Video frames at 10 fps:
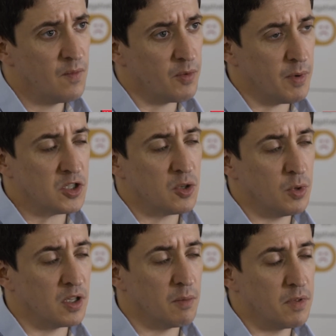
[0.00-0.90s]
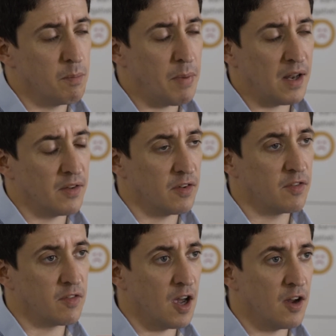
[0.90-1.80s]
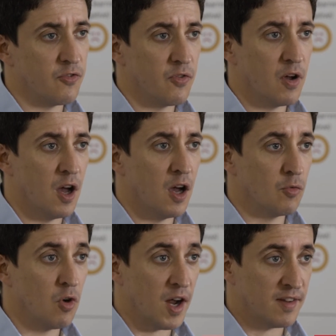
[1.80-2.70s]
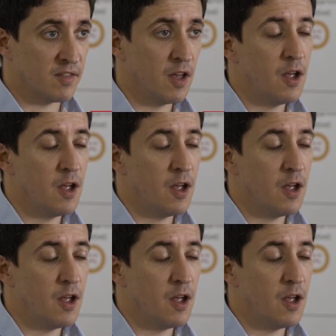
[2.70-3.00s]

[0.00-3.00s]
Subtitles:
to make sure we've got the balance of staff right,